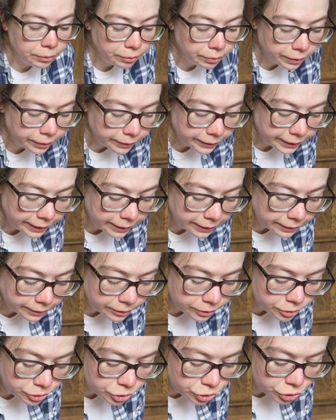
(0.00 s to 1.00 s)

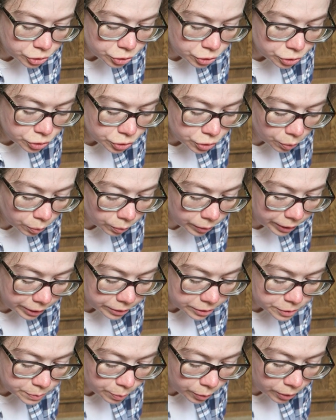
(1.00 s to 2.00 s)
really don't
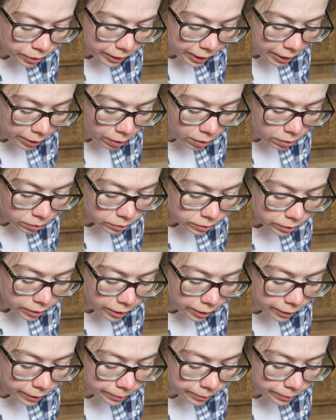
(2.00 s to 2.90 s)
like this book at all.